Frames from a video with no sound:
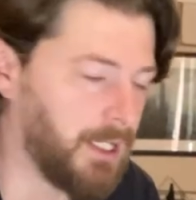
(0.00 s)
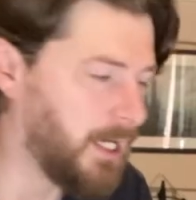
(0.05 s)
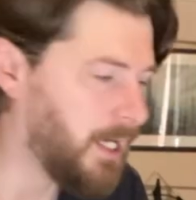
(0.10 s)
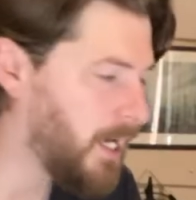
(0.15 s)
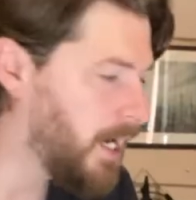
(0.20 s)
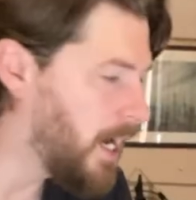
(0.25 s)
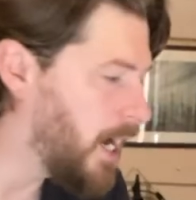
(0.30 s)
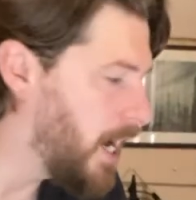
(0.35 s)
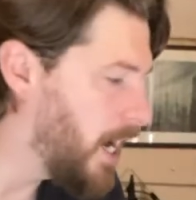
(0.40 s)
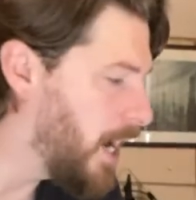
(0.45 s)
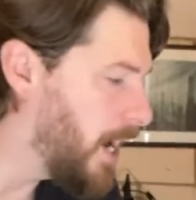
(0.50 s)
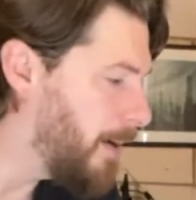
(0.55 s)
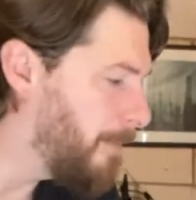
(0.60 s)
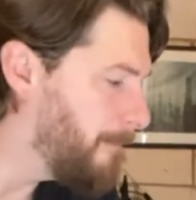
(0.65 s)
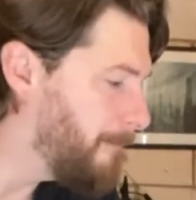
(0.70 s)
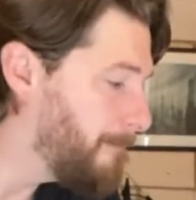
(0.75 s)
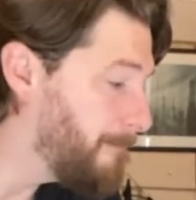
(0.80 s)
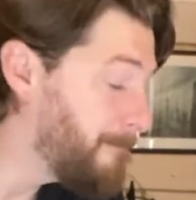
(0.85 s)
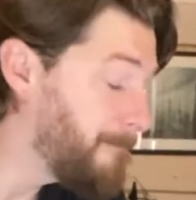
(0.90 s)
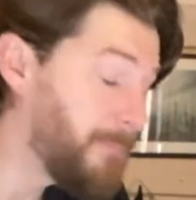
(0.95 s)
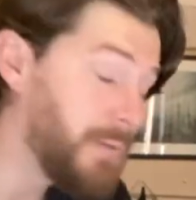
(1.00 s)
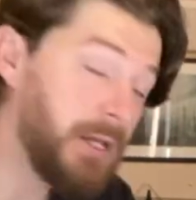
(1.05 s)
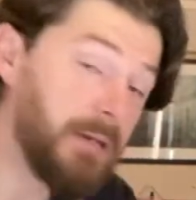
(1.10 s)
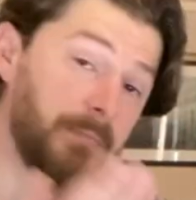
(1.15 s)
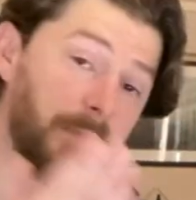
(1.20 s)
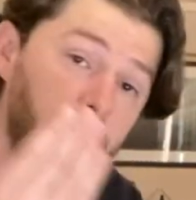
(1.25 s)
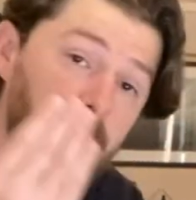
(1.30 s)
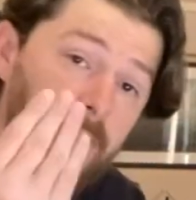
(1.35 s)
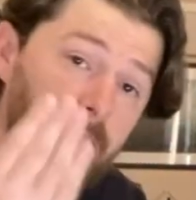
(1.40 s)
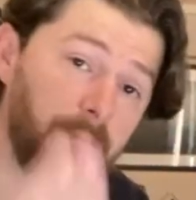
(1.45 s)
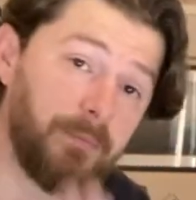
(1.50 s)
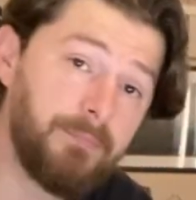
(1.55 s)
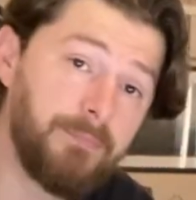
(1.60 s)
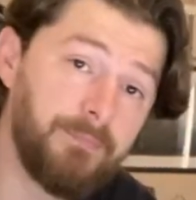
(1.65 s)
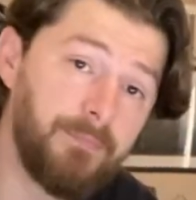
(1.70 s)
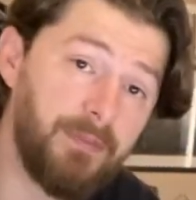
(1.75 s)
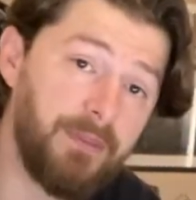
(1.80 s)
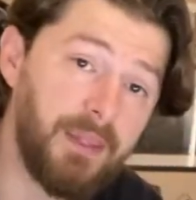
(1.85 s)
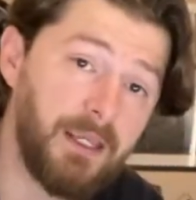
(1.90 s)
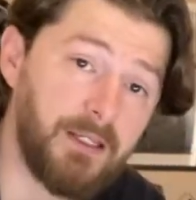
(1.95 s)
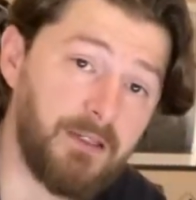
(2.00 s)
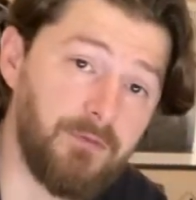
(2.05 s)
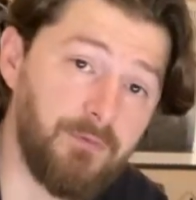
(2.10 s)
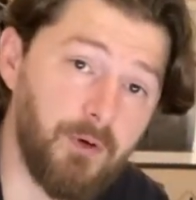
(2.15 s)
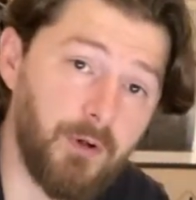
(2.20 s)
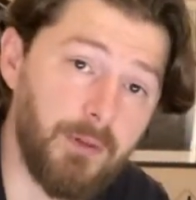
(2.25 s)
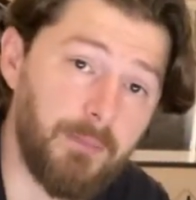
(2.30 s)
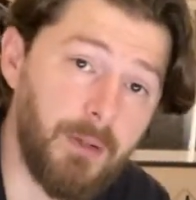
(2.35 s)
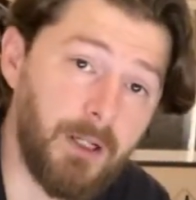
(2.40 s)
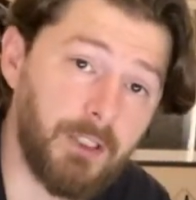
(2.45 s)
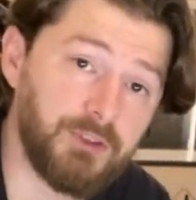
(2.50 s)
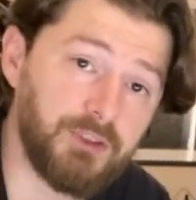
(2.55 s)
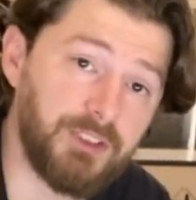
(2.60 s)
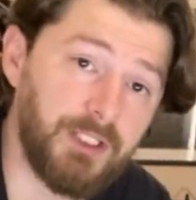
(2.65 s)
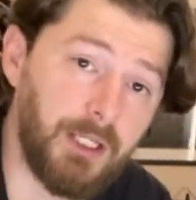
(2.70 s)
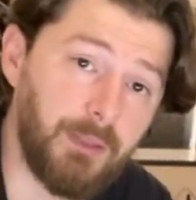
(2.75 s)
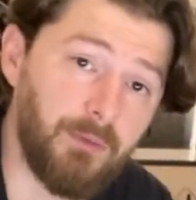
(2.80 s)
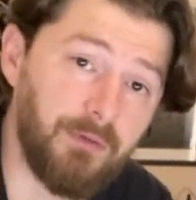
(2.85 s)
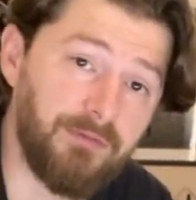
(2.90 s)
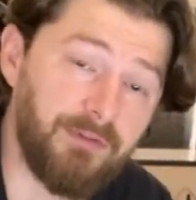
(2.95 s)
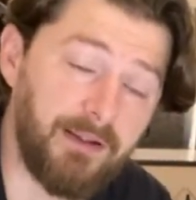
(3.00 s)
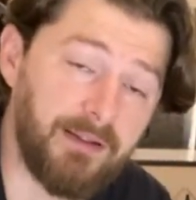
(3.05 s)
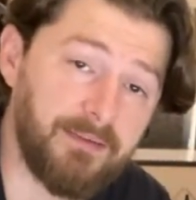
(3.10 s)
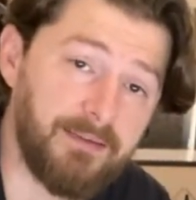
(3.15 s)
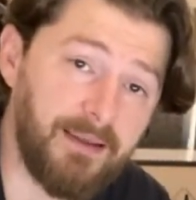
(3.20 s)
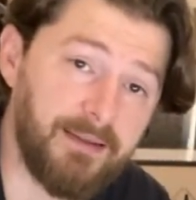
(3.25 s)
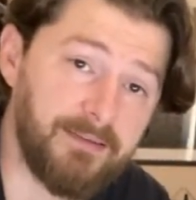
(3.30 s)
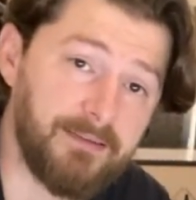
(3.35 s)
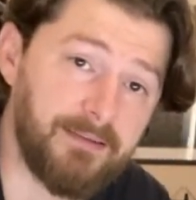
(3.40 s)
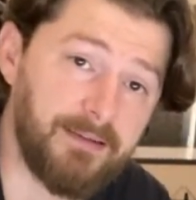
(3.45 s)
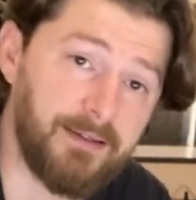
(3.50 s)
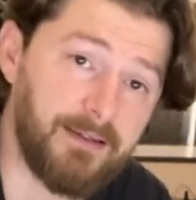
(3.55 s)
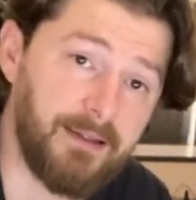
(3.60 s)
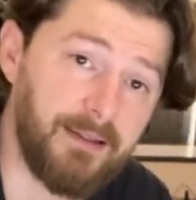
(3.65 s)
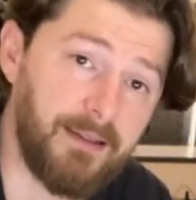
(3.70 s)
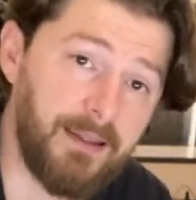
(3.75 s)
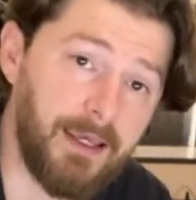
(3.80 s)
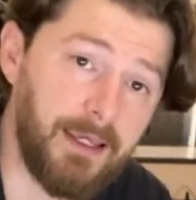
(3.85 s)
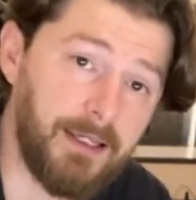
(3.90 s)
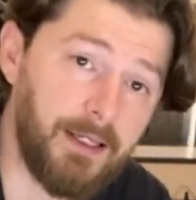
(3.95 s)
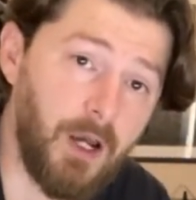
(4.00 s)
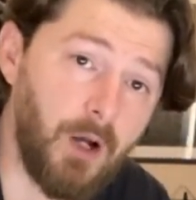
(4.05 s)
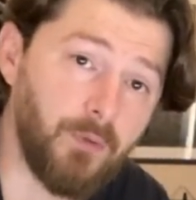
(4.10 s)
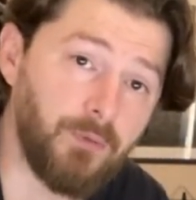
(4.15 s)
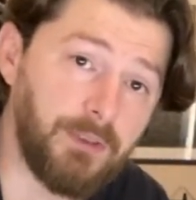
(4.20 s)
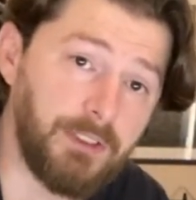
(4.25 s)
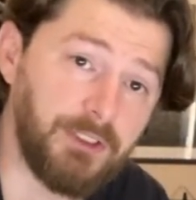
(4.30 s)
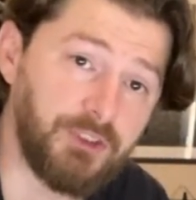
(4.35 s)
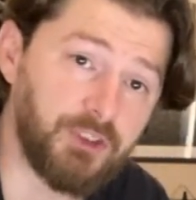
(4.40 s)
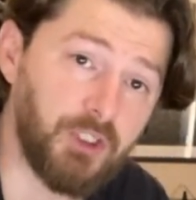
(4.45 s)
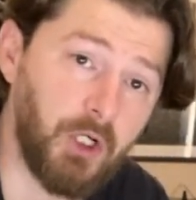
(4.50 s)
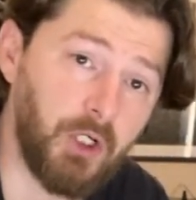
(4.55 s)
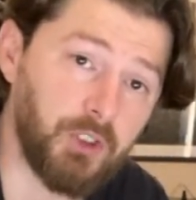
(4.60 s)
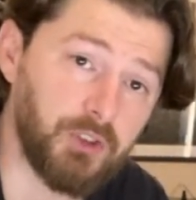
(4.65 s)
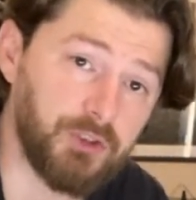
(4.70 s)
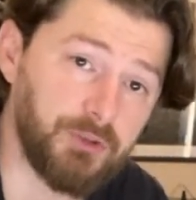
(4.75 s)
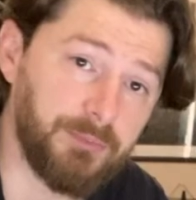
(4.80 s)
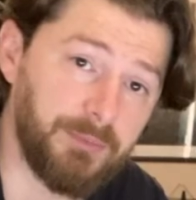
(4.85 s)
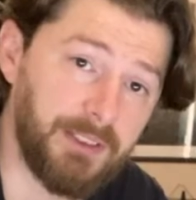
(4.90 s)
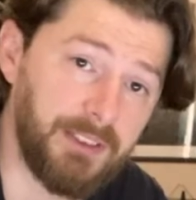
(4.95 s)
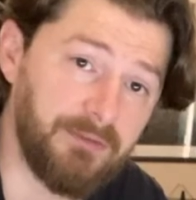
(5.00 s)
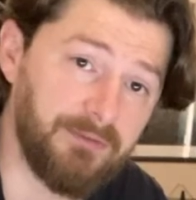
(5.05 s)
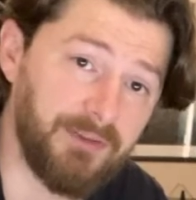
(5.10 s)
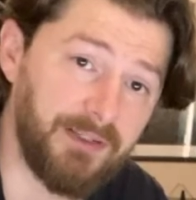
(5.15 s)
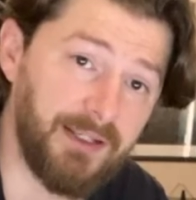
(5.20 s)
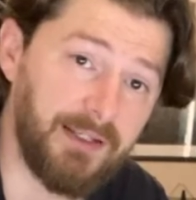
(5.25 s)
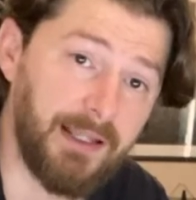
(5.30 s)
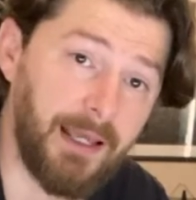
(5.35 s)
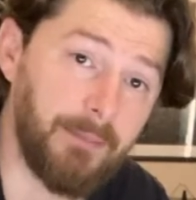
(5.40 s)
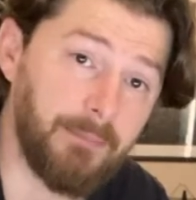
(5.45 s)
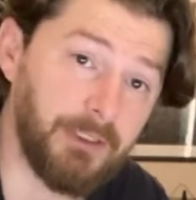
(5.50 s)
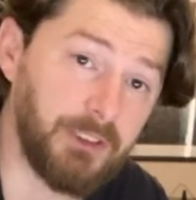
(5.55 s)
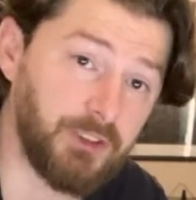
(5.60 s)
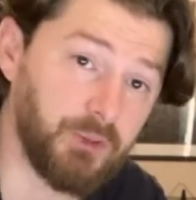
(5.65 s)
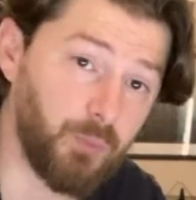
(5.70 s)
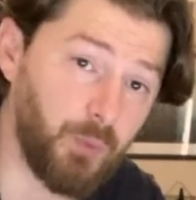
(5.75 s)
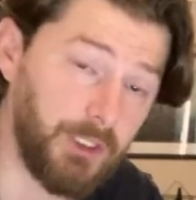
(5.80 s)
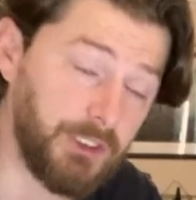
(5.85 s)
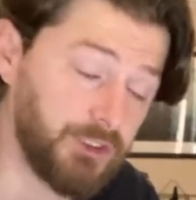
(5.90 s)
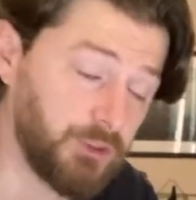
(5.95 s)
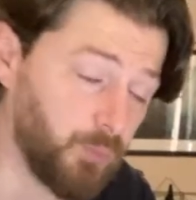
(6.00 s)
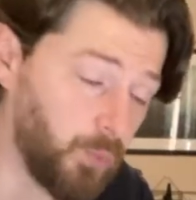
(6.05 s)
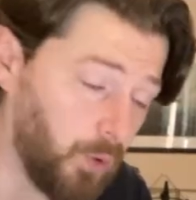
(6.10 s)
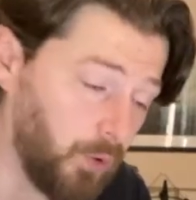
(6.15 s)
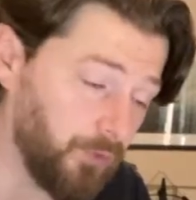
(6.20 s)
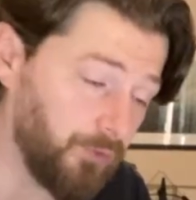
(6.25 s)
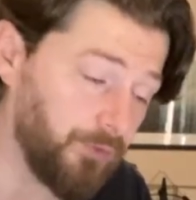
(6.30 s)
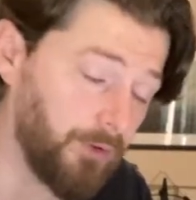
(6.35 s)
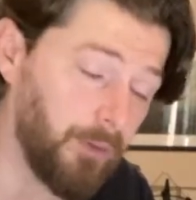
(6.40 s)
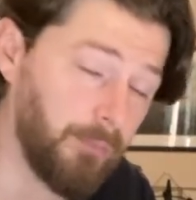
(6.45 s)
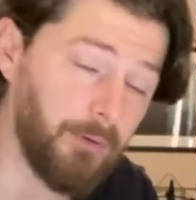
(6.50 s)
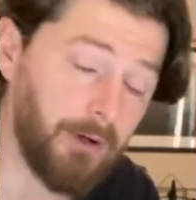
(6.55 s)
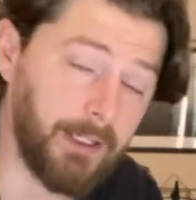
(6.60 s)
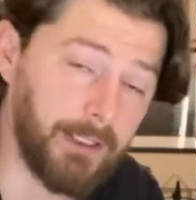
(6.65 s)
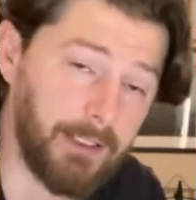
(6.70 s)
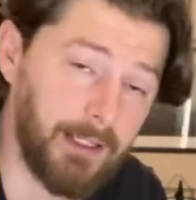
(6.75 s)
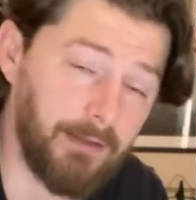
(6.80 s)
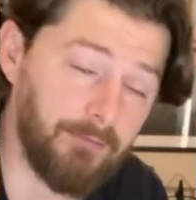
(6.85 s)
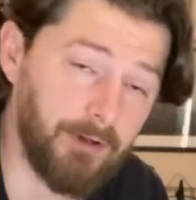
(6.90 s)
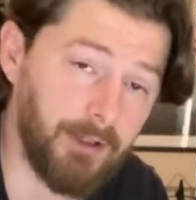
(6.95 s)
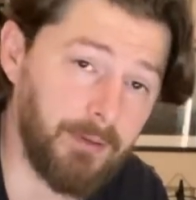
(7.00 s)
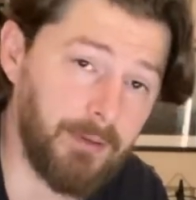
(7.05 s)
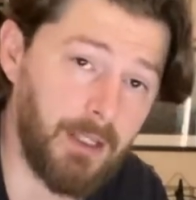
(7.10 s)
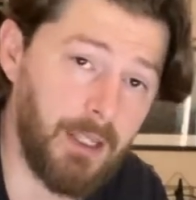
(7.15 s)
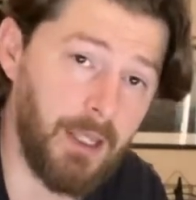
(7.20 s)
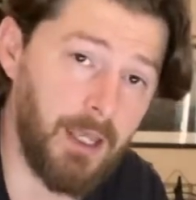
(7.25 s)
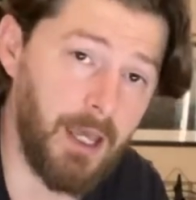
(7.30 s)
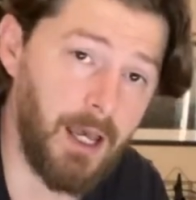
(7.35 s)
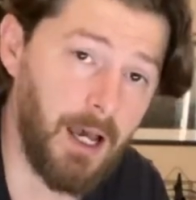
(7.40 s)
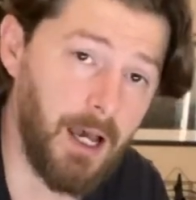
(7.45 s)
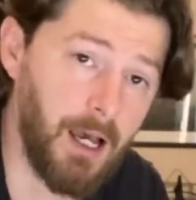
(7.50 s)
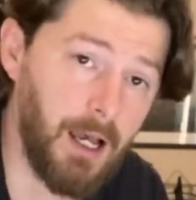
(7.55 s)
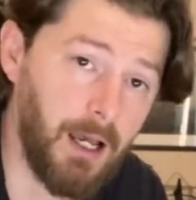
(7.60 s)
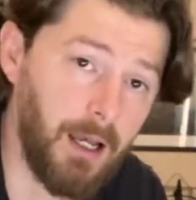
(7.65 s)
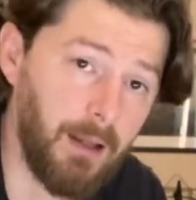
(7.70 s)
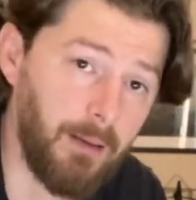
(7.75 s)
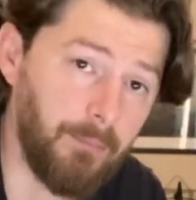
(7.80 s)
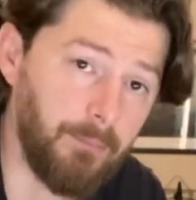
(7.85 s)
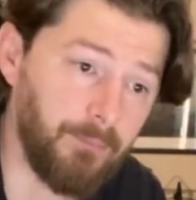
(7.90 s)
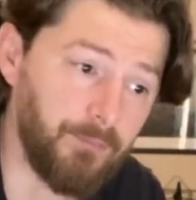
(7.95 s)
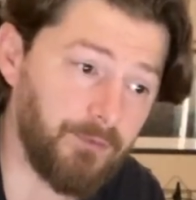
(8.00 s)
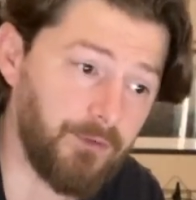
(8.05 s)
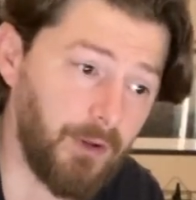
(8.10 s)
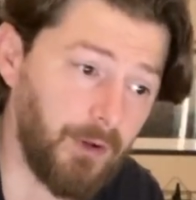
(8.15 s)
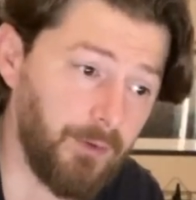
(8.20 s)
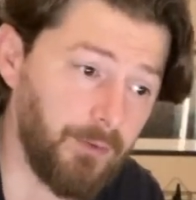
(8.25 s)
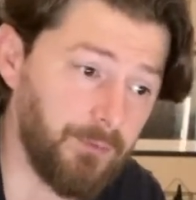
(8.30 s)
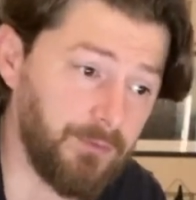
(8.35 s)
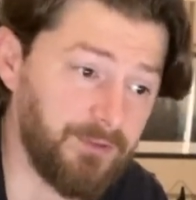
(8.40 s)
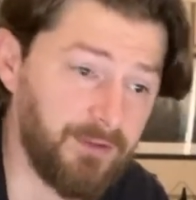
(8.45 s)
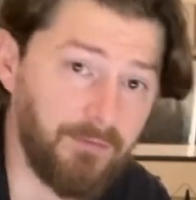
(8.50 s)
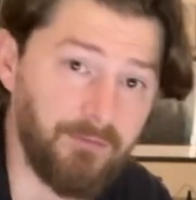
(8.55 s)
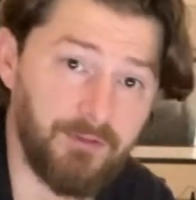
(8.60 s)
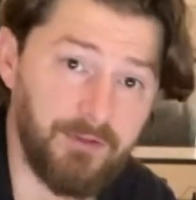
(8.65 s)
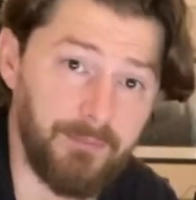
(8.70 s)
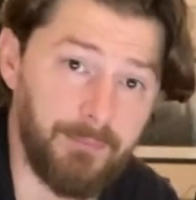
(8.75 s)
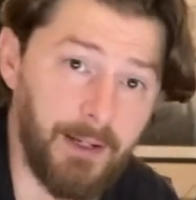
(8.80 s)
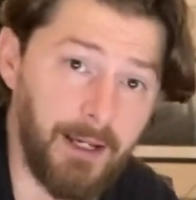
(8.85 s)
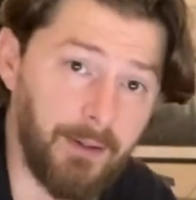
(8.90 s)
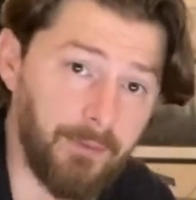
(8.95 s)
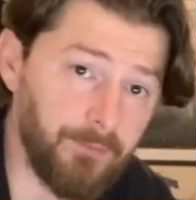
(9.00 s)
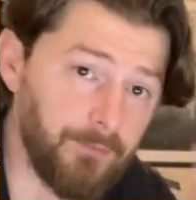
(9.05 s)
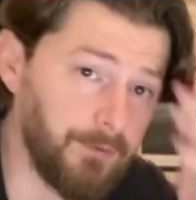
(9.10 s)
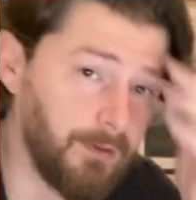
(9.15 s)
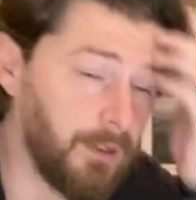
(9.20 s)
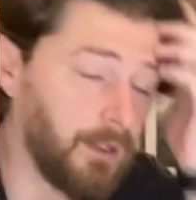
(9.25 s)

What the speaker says: BMW, thank you very much. They were fantastic. They only charged me for the damage, which was a brake lever. So £70.